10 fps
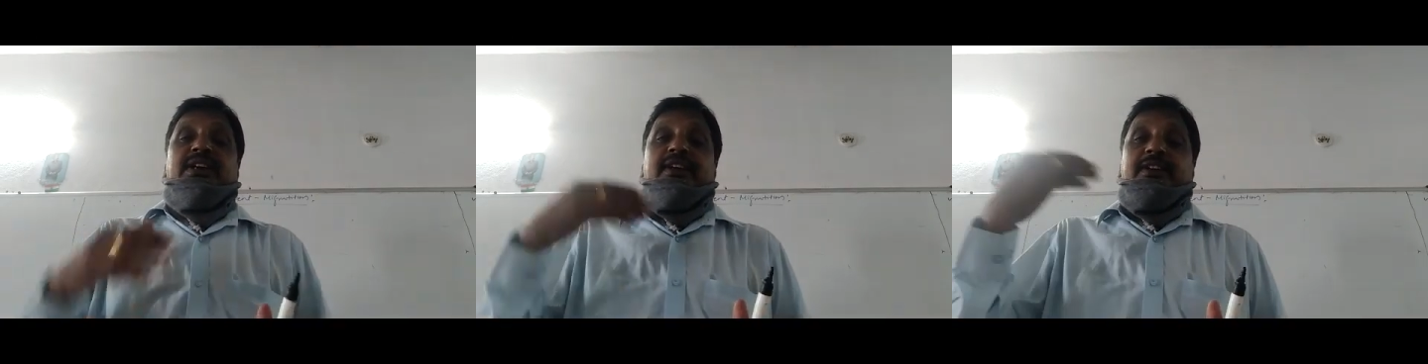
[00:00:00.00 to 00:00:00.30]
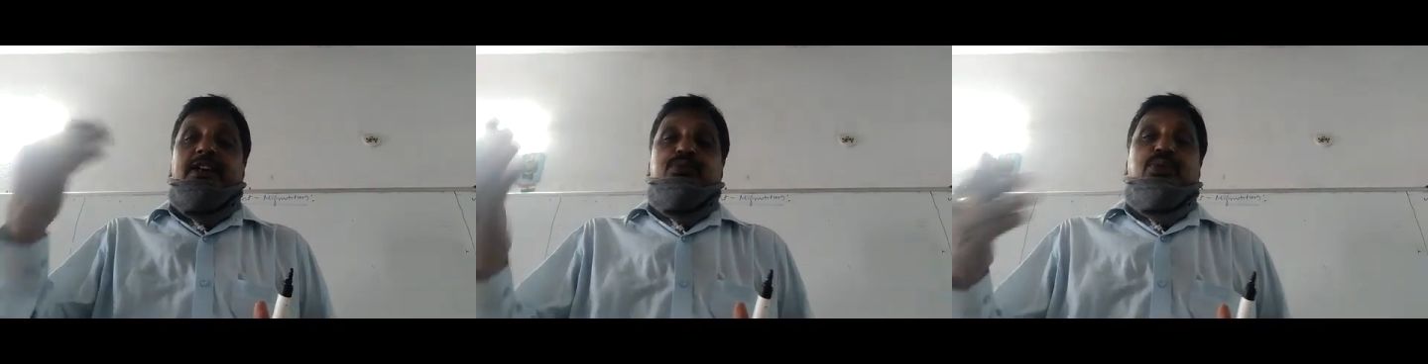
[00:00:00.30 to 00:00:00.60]
We can
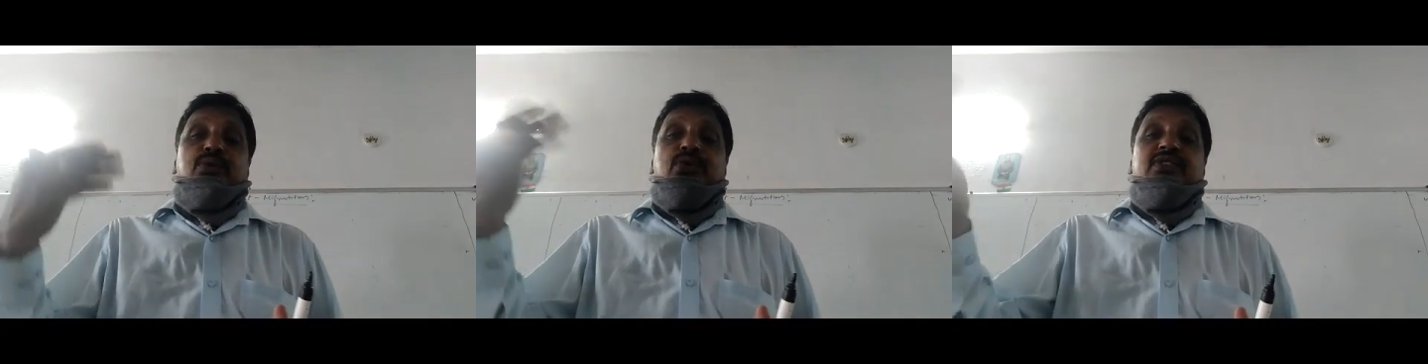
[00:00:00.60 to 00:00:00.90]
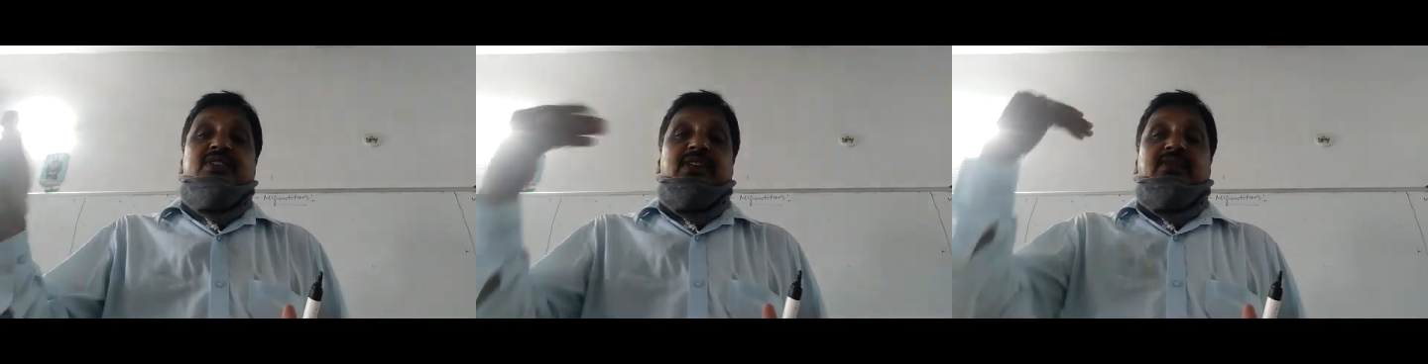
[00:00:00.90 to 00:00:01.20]
transport
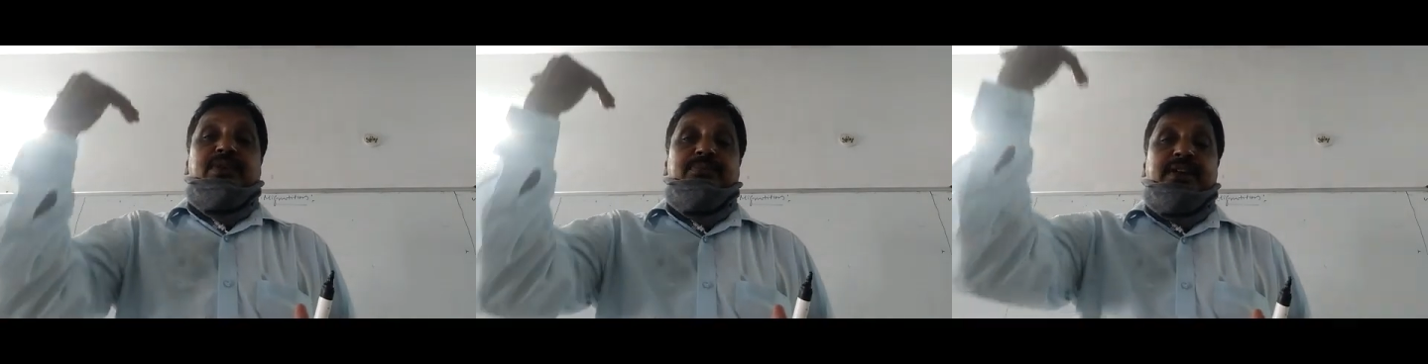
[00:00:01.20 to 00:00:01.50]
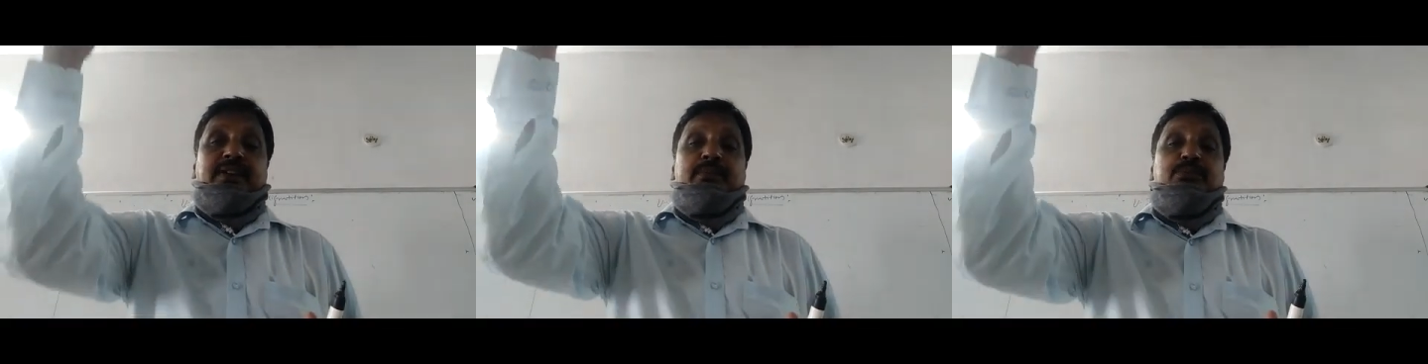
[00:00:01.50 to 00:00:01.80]
goods easily from
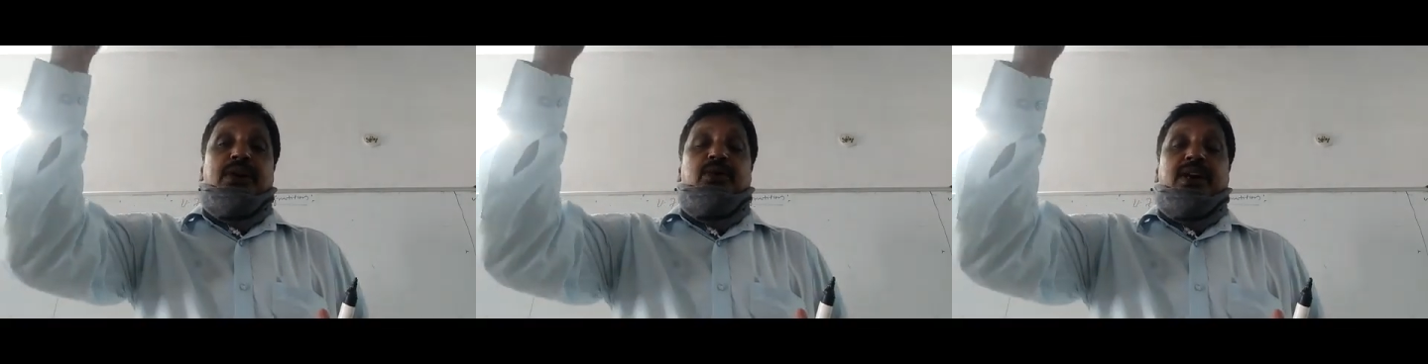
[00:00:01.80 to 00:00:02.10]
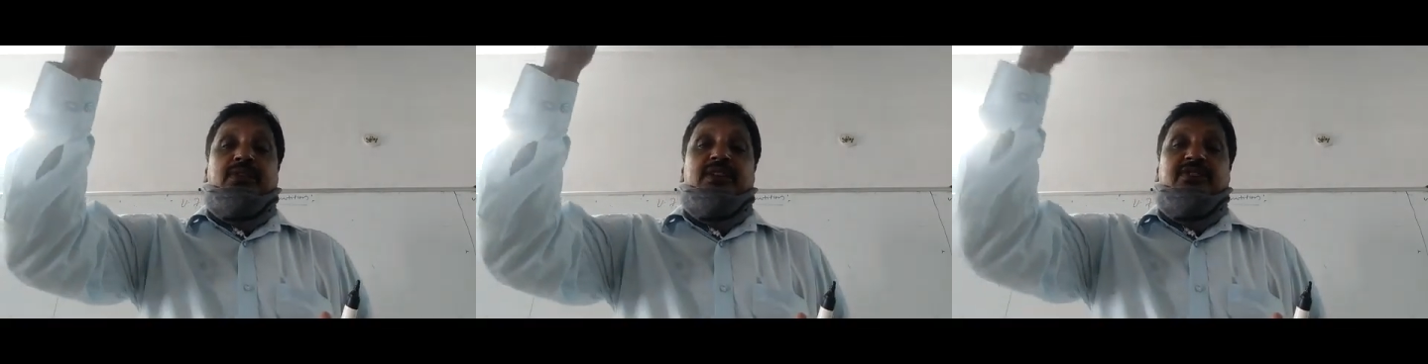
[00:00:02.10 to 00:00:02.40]
there by
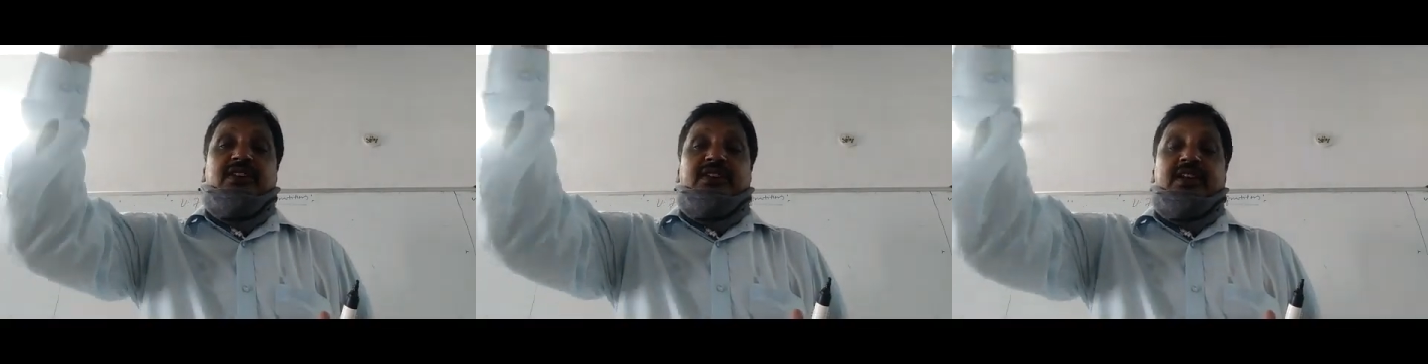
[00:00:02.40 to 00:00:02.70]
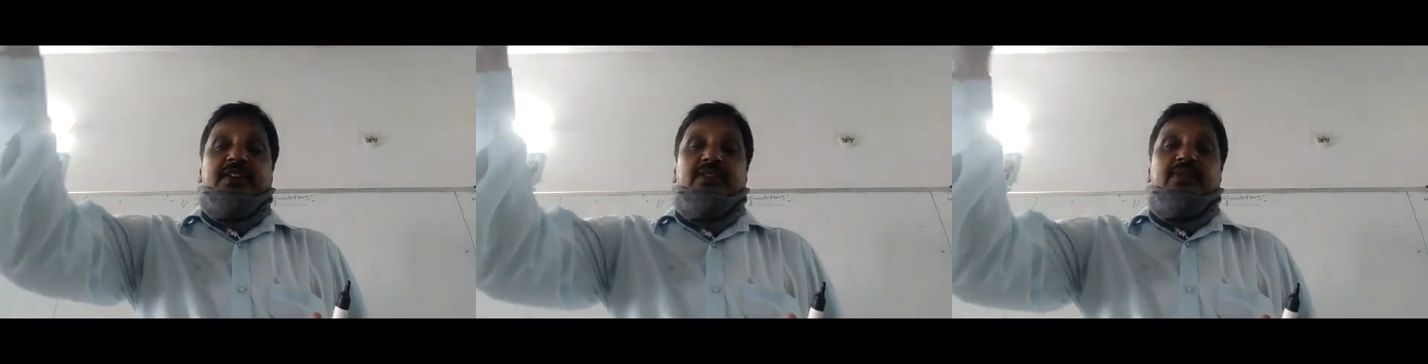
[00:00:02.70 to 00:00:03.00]
waterways or
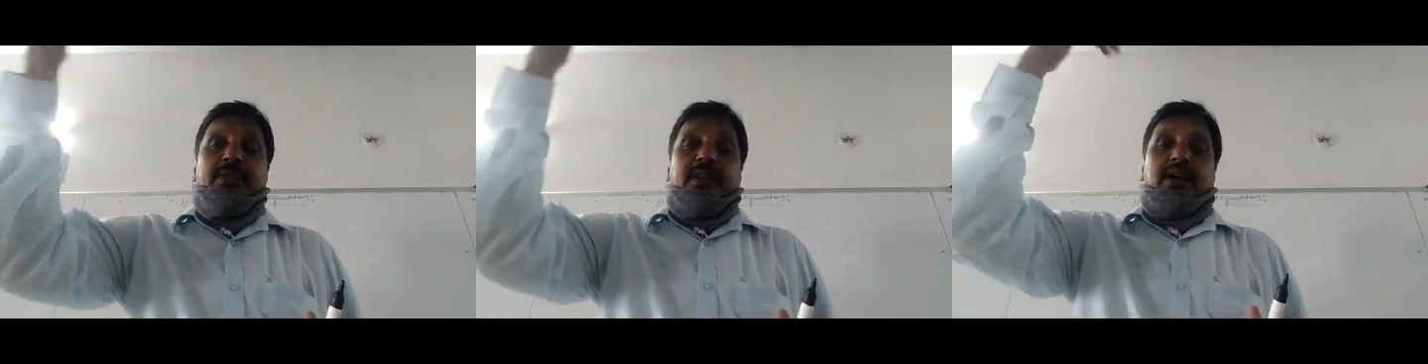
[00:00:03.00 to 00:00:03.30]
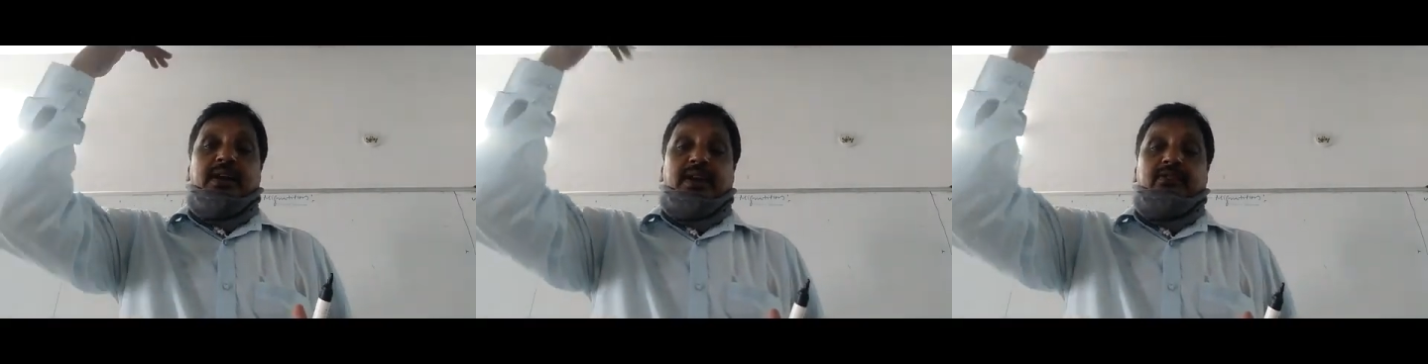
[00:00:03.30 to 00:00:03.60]
train
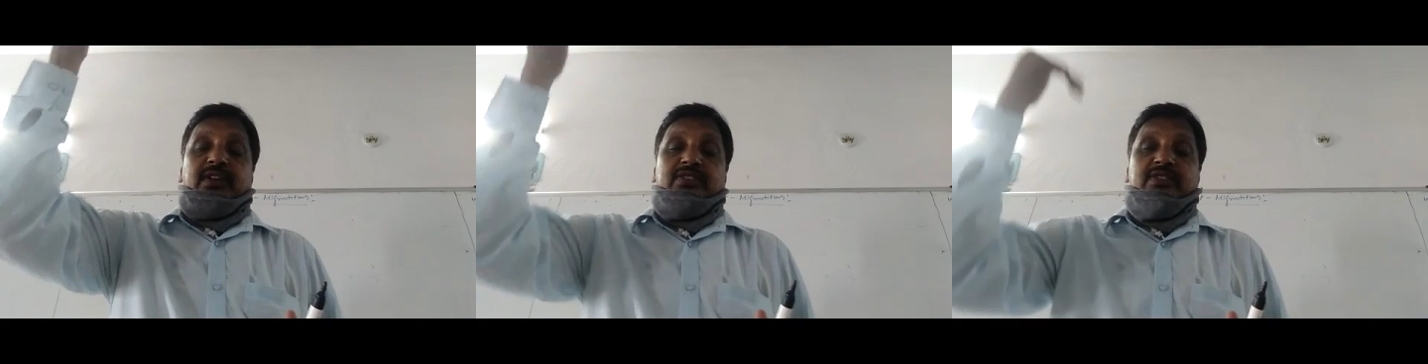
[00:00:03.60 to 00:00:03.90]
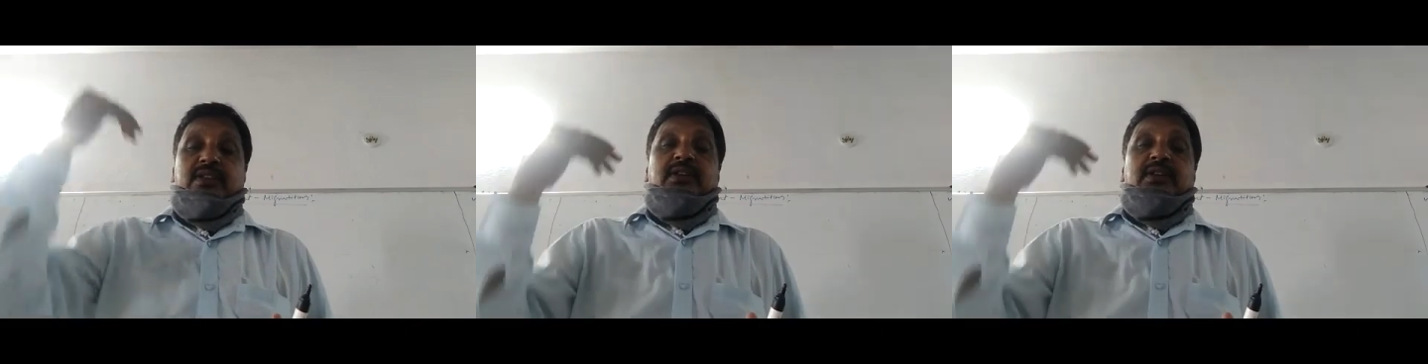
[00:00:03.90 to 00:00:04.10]
or airways.